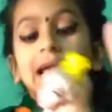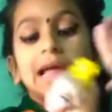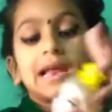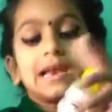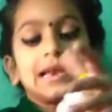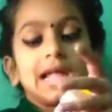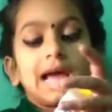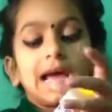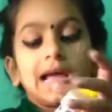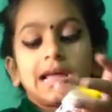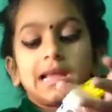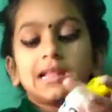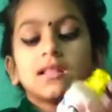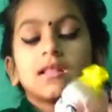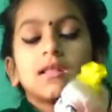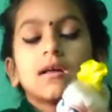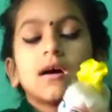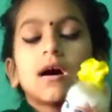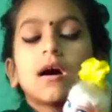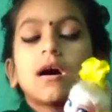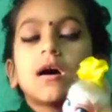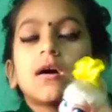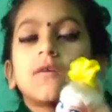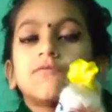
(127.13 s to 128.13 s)
And I
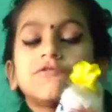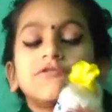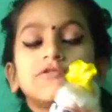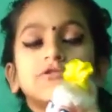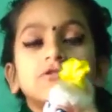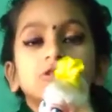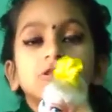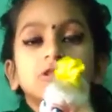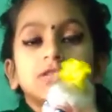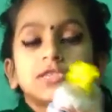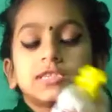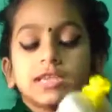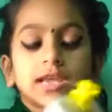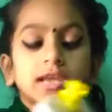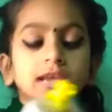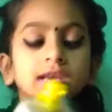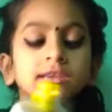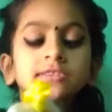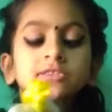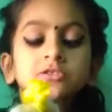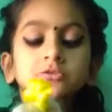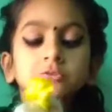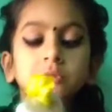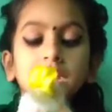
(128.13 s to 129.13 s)
love to
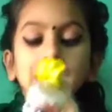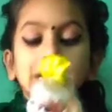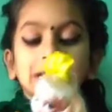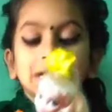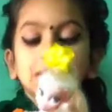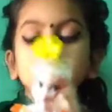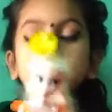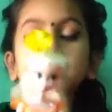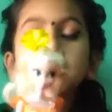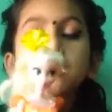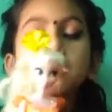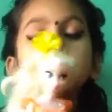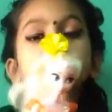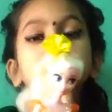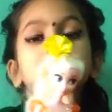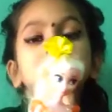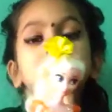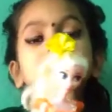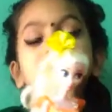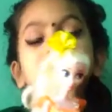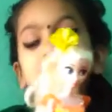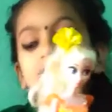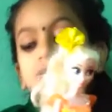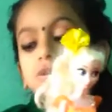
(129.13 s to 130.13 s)
sing, so I love
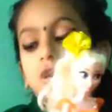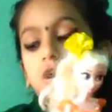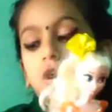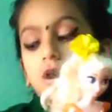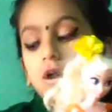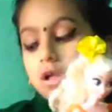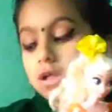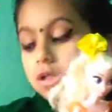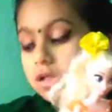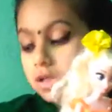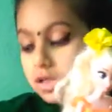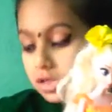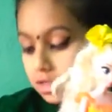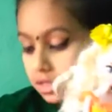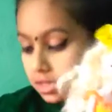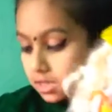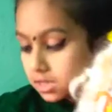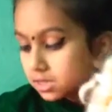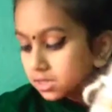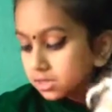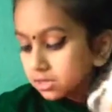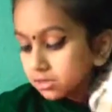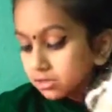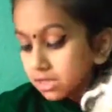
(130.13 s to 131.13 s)
this doll.
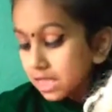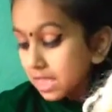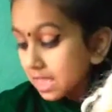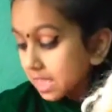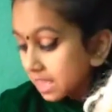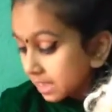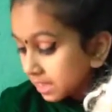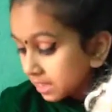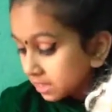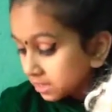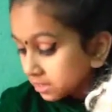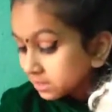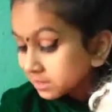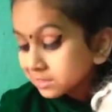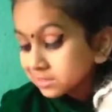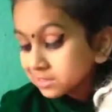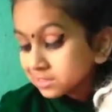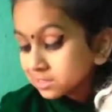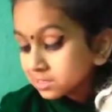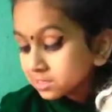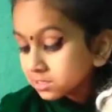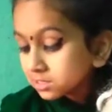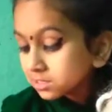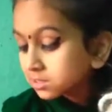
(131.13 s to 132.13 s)

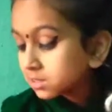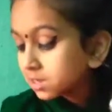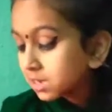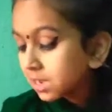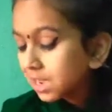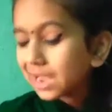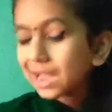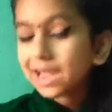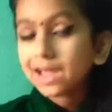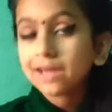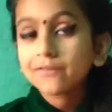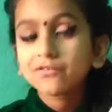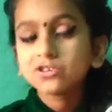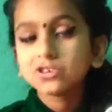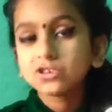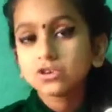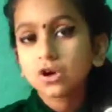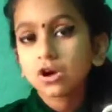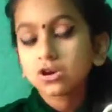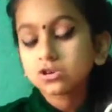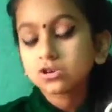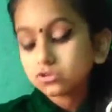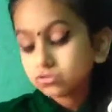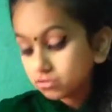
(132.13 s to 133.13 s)
And I have a
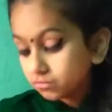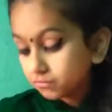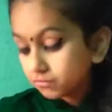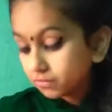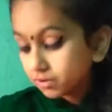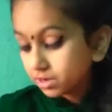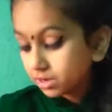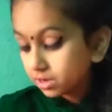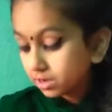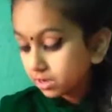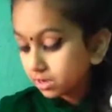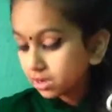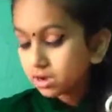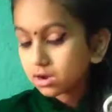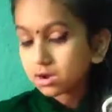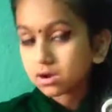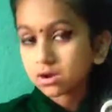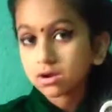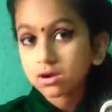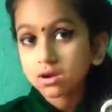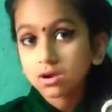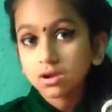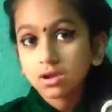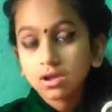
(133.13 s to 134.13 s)
daughter over
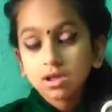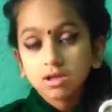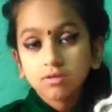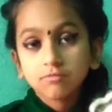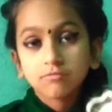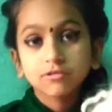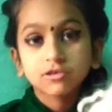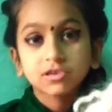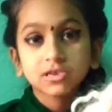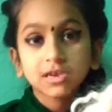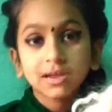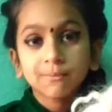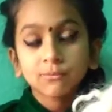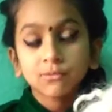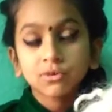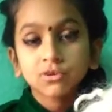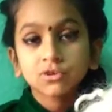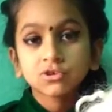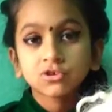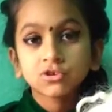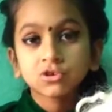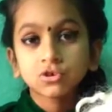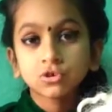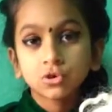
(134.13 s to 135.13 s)
here, which I'm
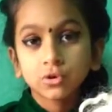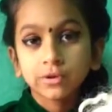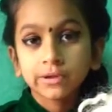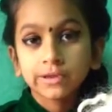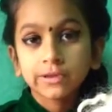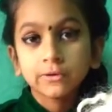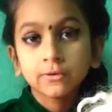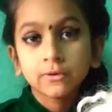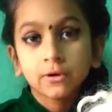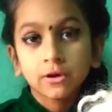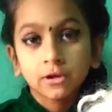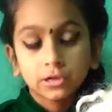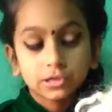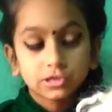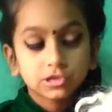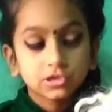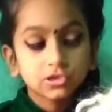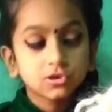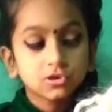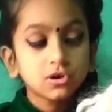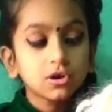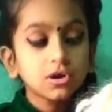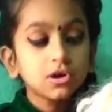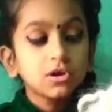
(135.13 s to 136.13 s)
going to show you
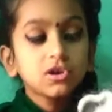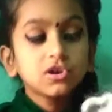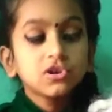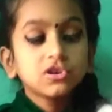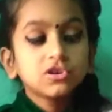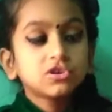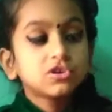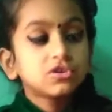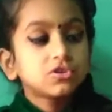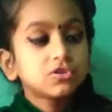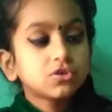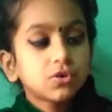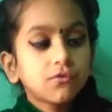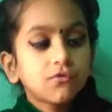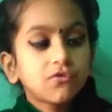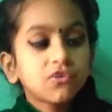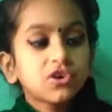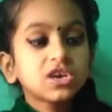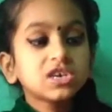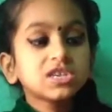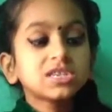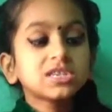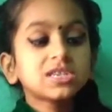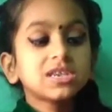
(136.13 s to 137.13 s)
also. So
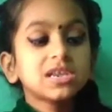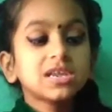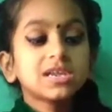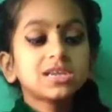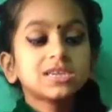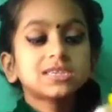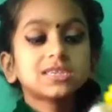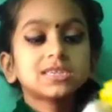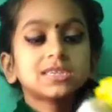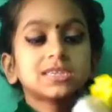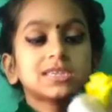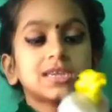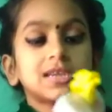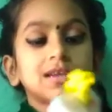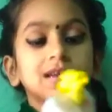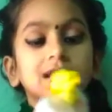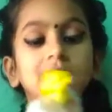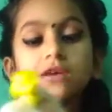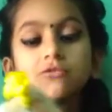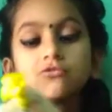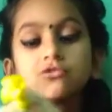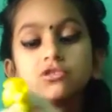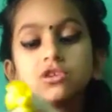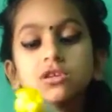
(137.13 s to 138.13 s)
first, let's see
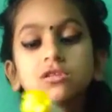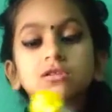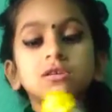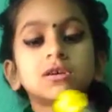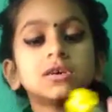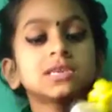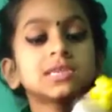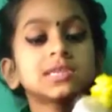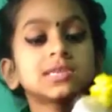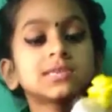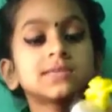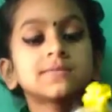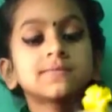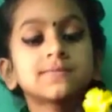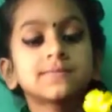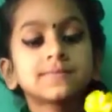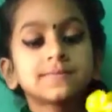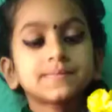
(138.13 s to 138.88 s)
how she looks.